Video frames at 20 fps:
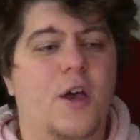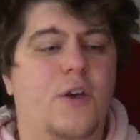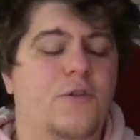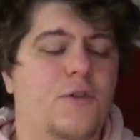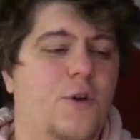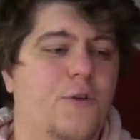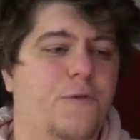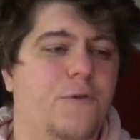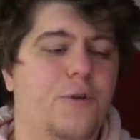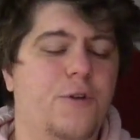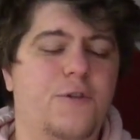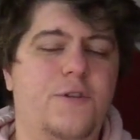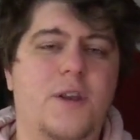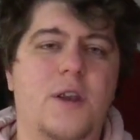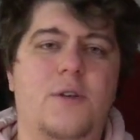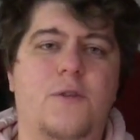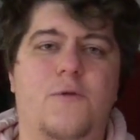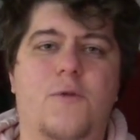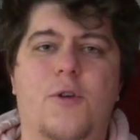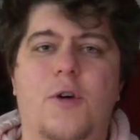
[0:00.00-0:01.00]
So first
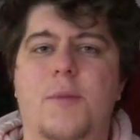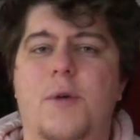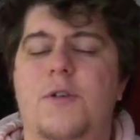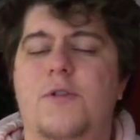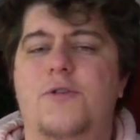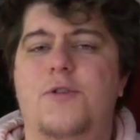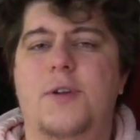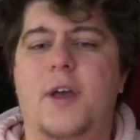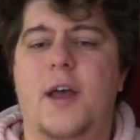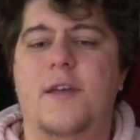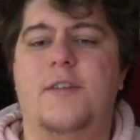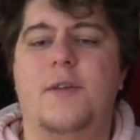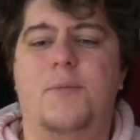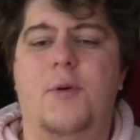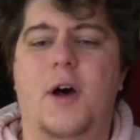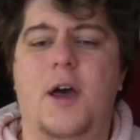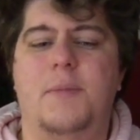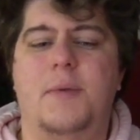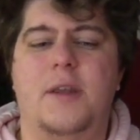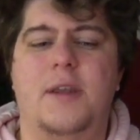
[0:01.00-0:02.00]
and foremost, you guys have
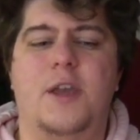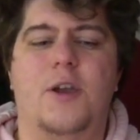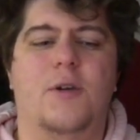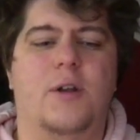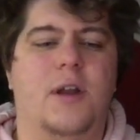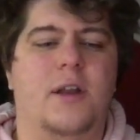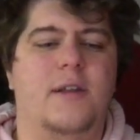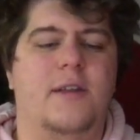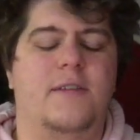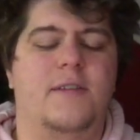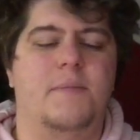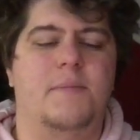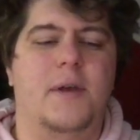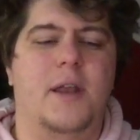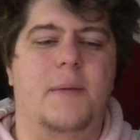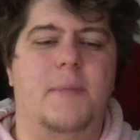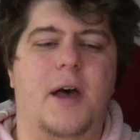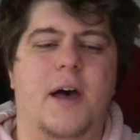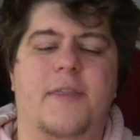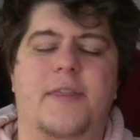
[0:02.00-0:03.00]
probably been hearing a decent
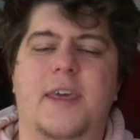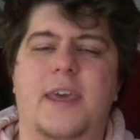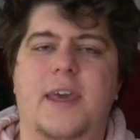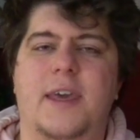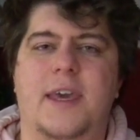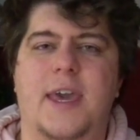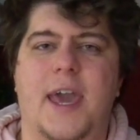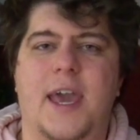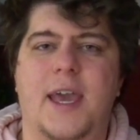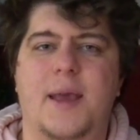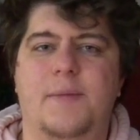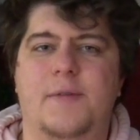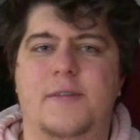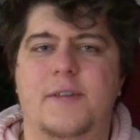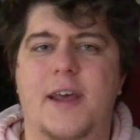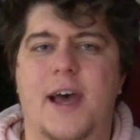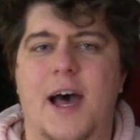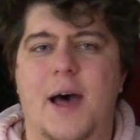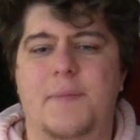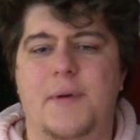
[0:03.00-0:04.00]
bit about the
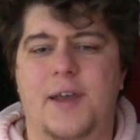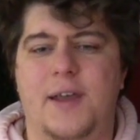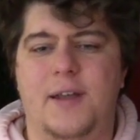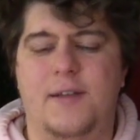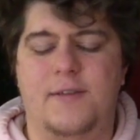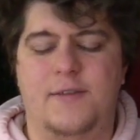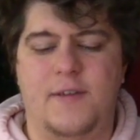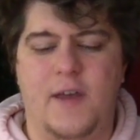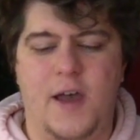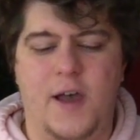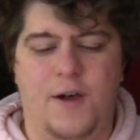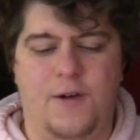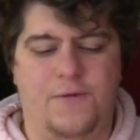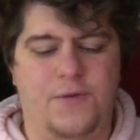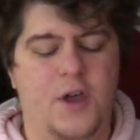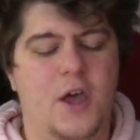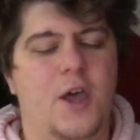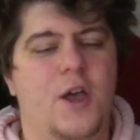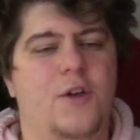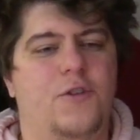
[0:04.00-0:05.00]
GameStop
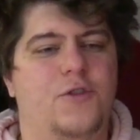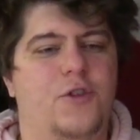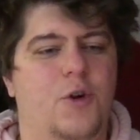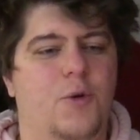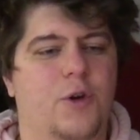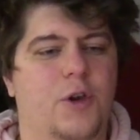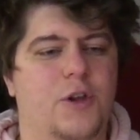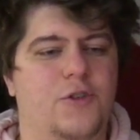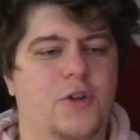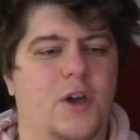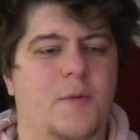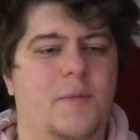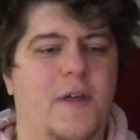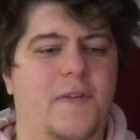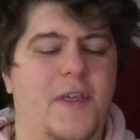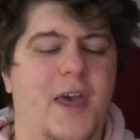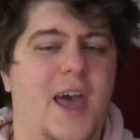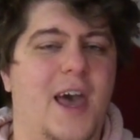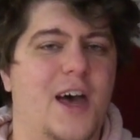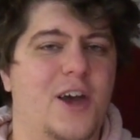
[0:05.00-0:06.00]
itself. So we're going to talk
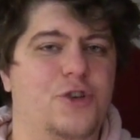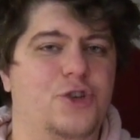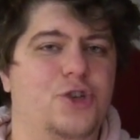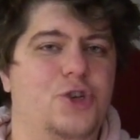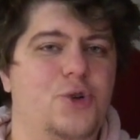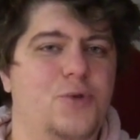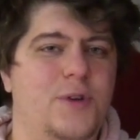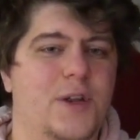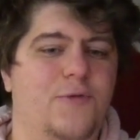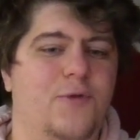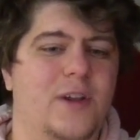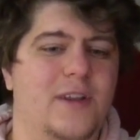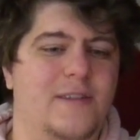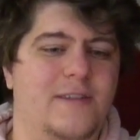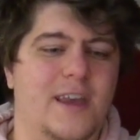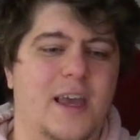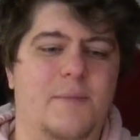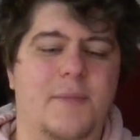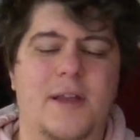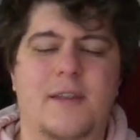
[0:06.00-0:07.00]
about that on two different
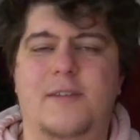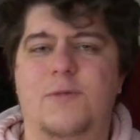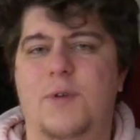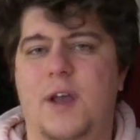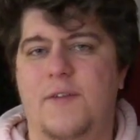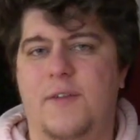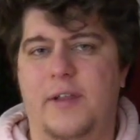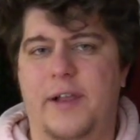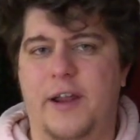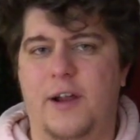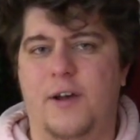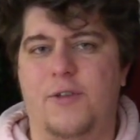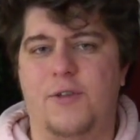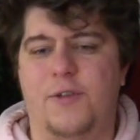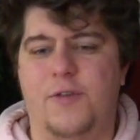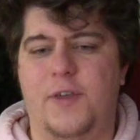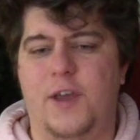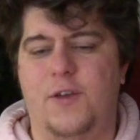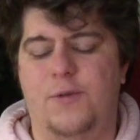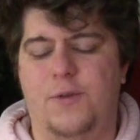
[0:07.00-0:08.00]
segments. We have a lot of other
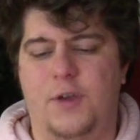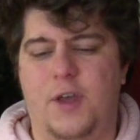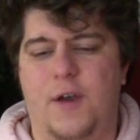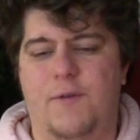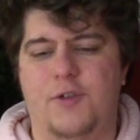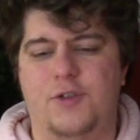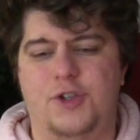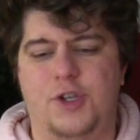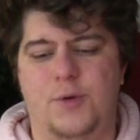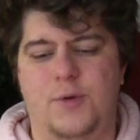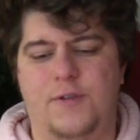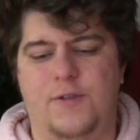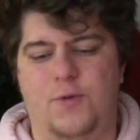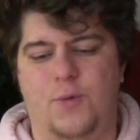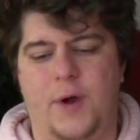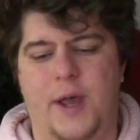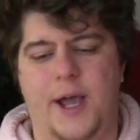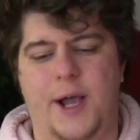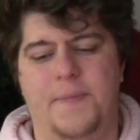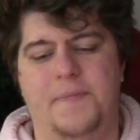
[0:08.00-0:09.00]
things we'll cover too as
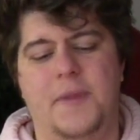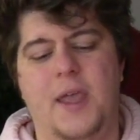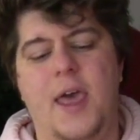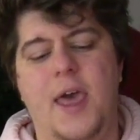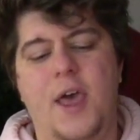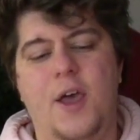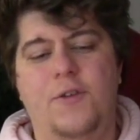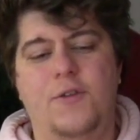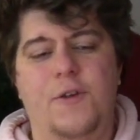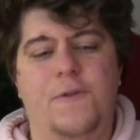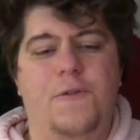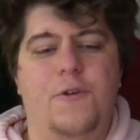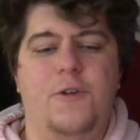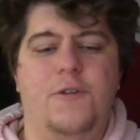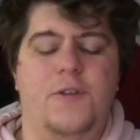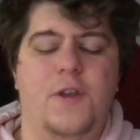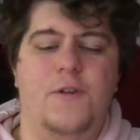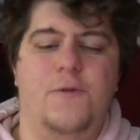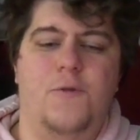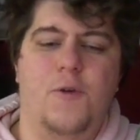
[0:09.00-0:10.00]
well. So
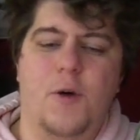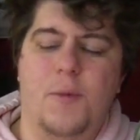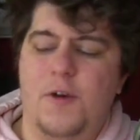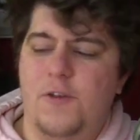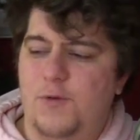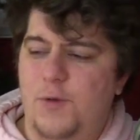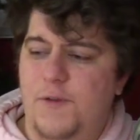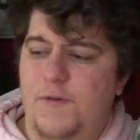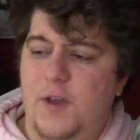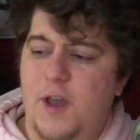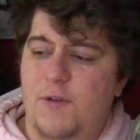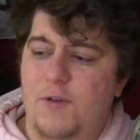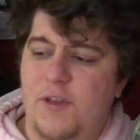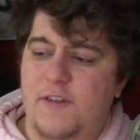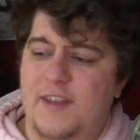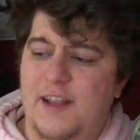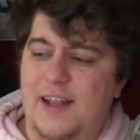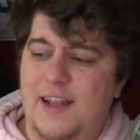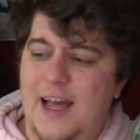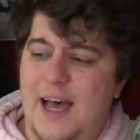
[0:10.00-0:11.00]
first and foremost, we've covered
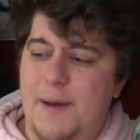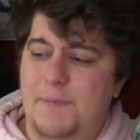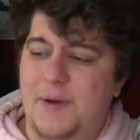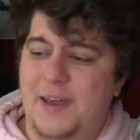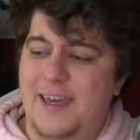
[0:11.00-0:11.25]
this a lot, but